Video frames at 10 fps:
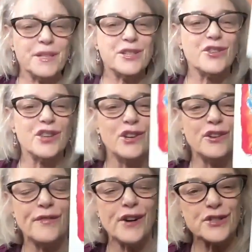into the
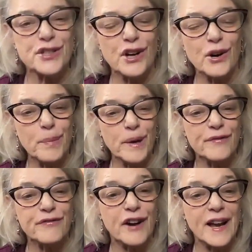universe. Don't be
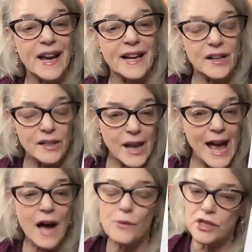afraid.
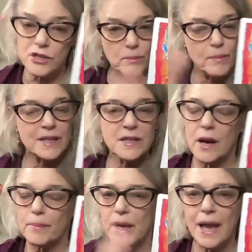Allow it to mix
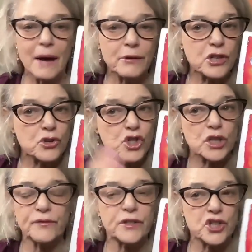up. Allow it to
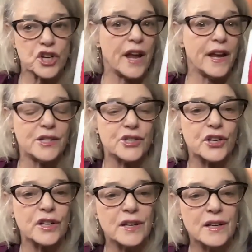shift and change.
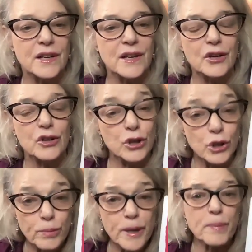
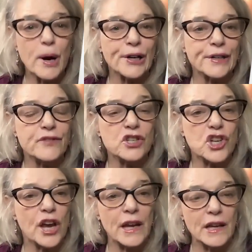You be part of the
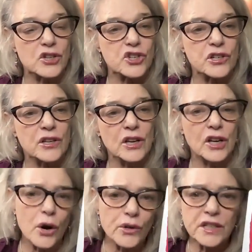change.
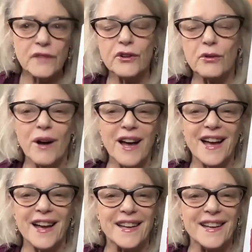Go a different
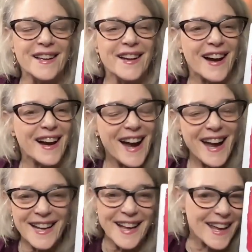way, all
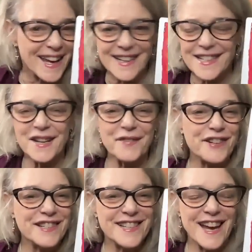right? Eat a
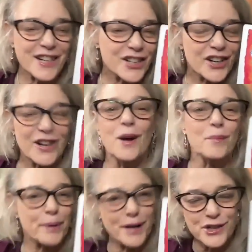different dinner.
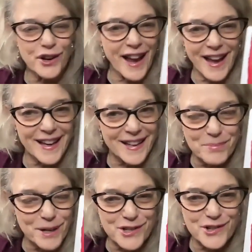Brush
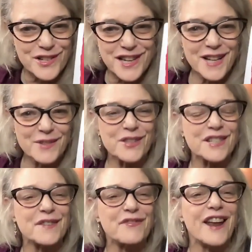your teeth with
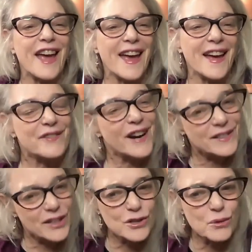a different hand,
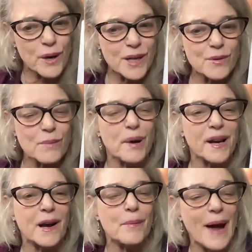right? These are ways we
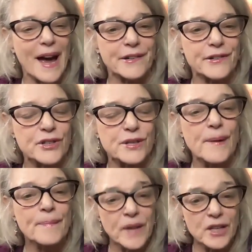break up patterns.
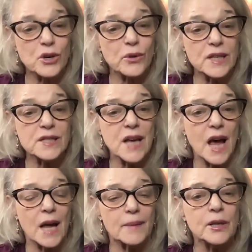And so it is
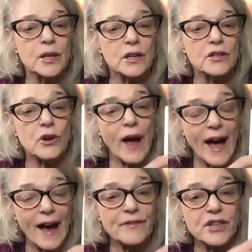time to
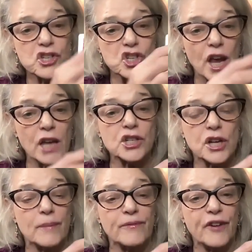have this change
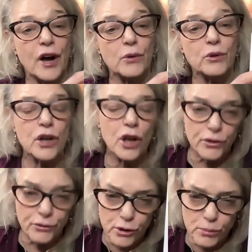come forward
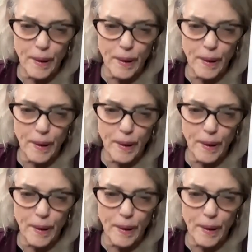through